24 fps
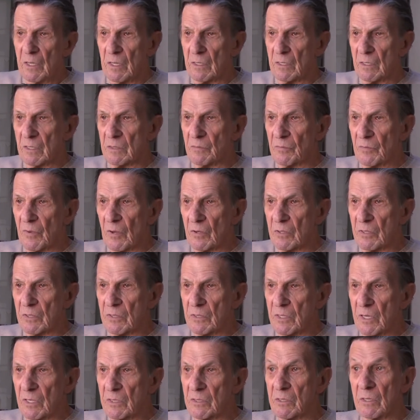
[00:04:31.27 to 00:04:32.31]
in this
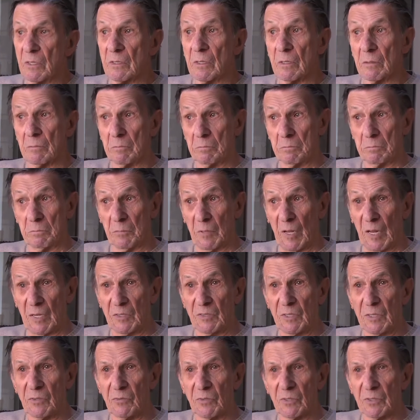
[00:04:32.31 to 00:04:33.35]
Vulcan gesture. I thought,
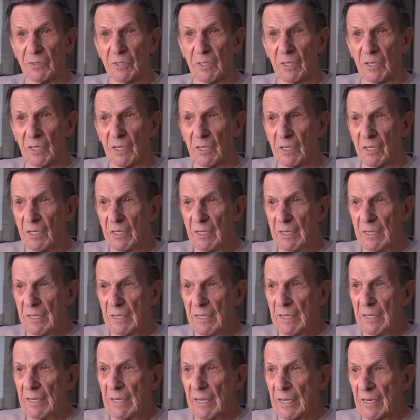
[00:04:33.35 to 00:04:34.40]
that's interesting.
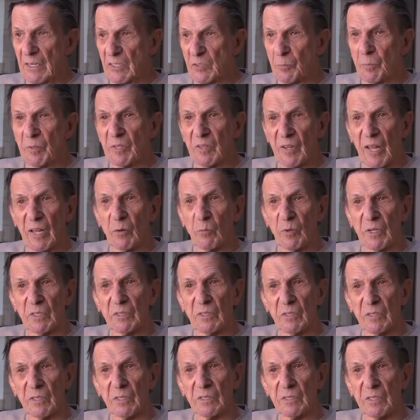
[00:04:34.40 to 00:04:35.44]
And it's been that way
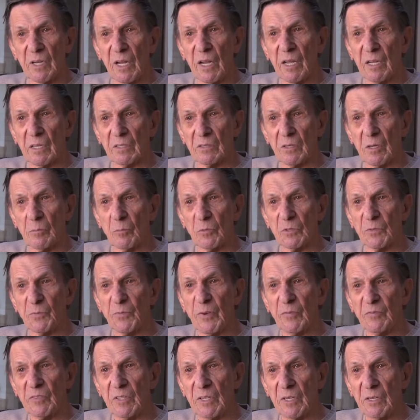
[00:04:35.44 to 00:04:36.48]
to this day. It's almost
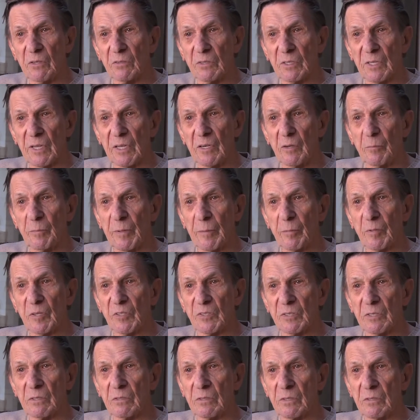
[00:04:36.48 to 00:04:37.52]
50 years later, people are
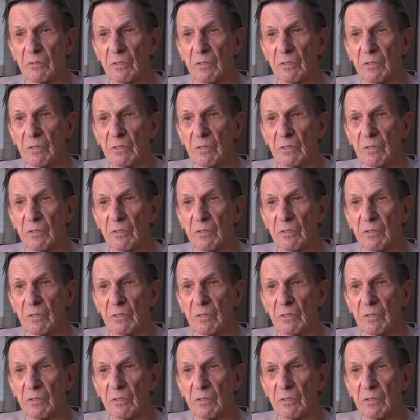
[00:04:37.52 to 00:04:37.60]
still